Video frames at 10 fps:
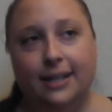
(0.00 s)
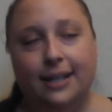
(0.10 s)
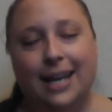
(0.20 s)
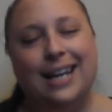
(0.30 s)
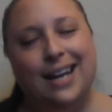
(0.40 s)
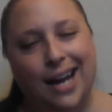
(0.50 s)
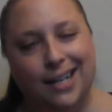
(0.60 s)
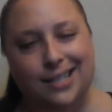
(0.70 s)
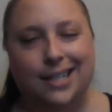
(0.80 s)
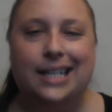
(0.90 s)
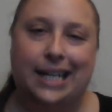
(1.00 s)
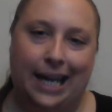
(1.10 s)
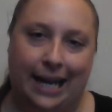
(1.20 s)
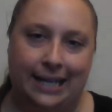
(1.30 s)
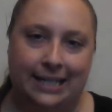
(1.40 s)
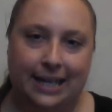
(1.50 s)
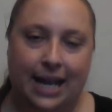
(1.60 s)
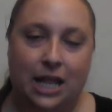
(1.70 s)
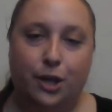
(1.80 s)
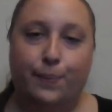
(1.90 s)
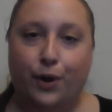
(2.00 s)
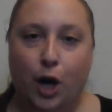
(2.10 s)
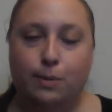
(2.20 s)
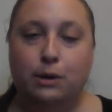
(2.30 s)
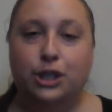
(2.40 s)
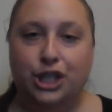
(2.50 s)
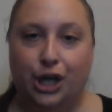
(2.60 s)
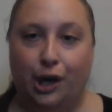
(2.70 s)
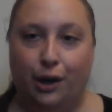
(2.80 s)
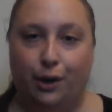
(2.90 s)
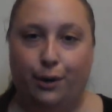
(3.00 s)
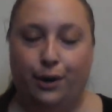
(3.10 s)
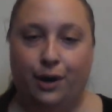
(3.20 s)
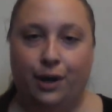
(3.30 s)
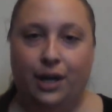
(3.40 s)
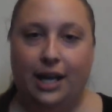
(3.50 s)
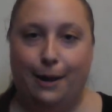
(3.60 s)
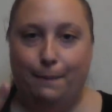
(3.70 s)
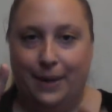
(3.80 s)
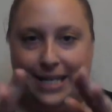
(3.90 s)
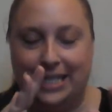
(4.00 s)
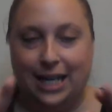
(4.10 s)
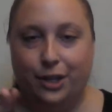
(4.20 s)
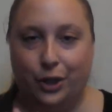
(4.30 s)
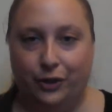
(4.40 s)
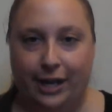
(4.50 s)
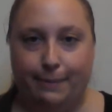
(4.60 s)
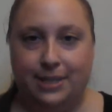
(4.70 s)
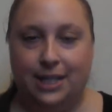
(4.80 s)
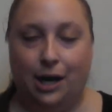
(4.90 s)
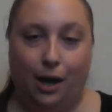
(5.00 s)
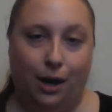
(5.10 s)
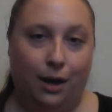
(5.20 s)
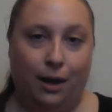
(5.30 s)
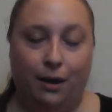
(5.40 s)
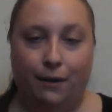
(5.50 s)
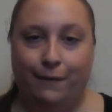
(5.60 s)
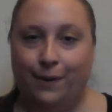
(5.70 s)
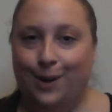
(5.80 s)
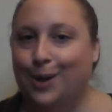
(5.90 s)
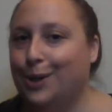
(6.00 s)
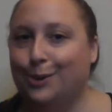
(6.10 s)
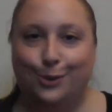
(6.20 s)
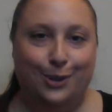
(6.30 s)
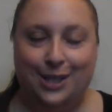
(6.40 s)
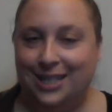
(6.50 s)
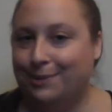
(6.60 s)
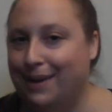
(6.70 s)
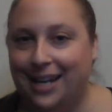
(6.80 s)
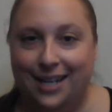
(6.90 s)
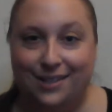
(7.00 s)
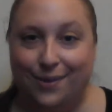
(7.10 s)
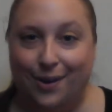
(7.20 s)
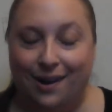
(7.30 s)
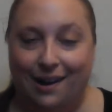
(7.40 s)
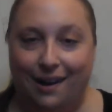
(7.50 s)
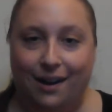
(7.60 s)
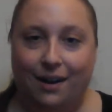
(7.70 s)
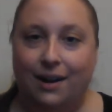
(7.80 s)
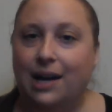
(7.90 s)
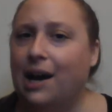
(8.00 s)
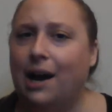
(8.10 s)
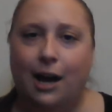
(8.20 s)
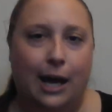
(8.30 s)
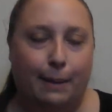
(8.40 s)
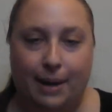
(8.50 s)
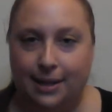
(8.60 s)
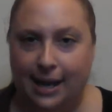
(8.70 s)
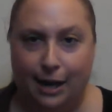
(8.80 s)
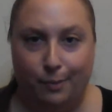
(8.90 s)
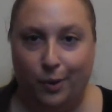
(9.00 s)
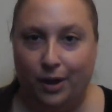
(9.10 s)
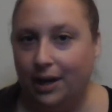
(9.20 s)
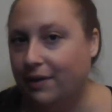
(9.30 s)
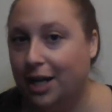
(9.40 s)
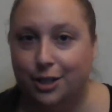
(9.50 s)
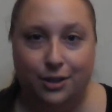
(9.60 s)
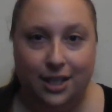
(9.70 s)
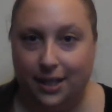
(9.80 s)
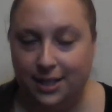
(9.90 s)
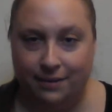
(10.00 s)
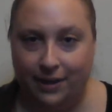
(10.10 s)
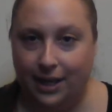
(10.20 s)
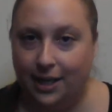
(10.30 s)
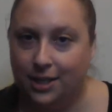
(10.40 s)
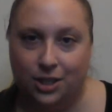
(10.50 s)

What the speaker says: And it kind of did and it kind of didn't. The promo showed, it pieced together clips of Lucas making his phone call. I'm at the airport. I've got 2 tickets to Vegas.